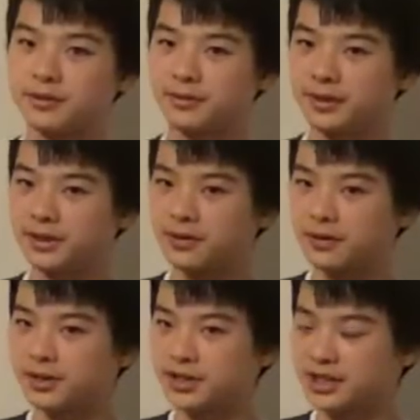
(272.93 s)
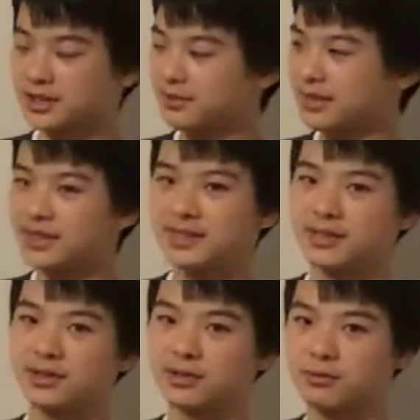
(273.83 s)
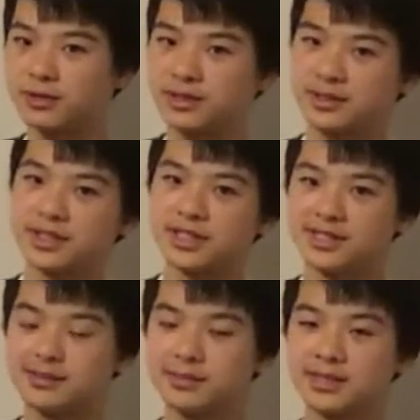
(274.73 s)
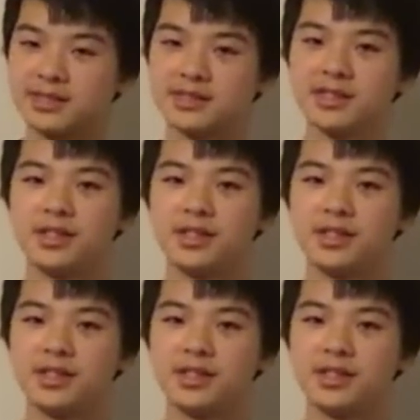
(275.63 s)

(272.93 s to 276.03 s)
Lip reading: finger adjustments and all the wrist adjustments,